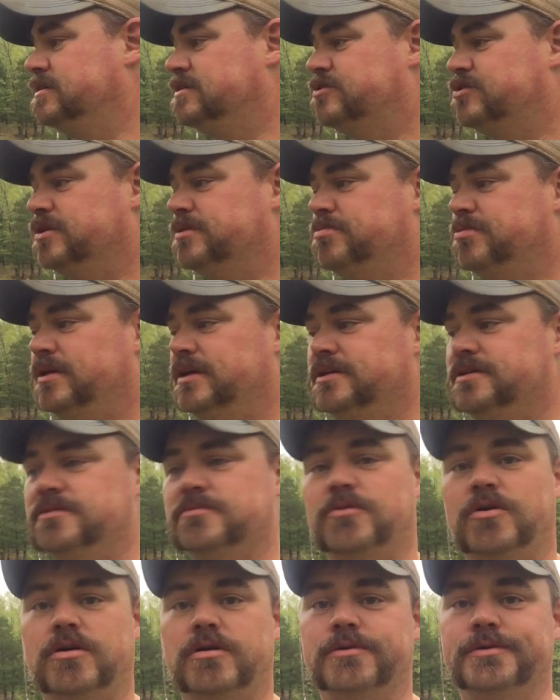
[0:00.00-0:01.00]
tree planting
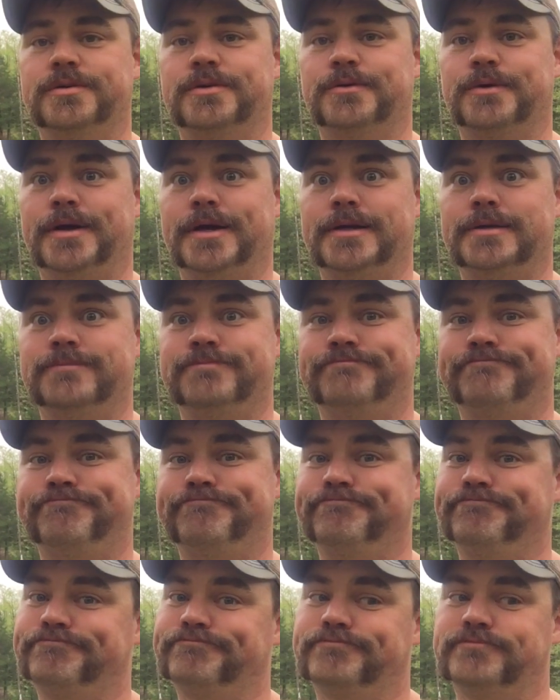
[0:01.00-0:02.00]
tomorrow in the rain.
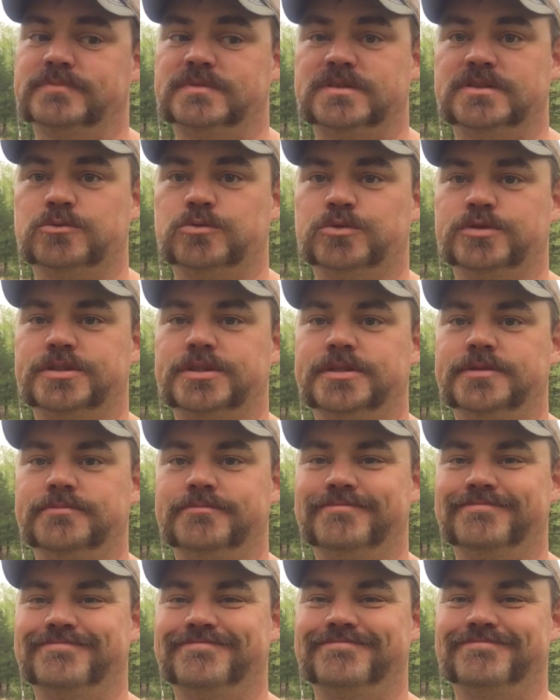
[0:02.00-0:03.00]
We'll see.
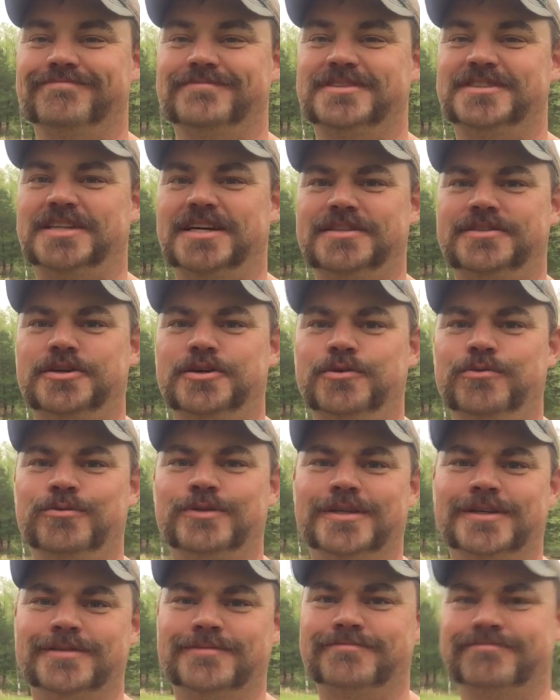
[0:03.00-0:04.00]
Stay
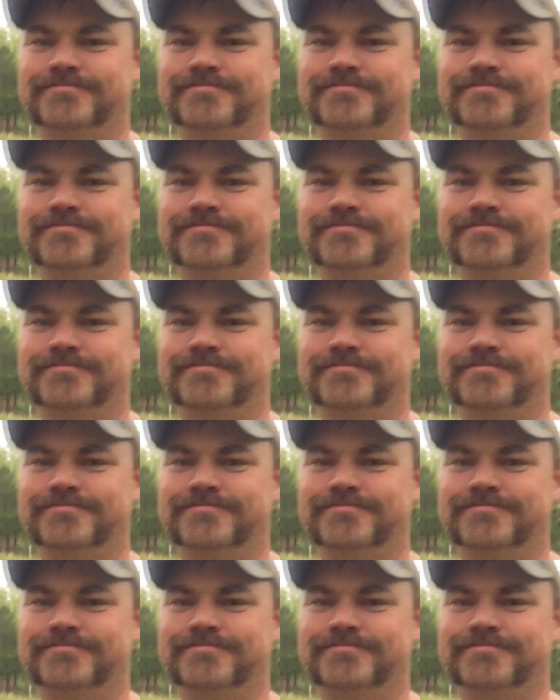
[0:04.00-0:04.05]
tuned.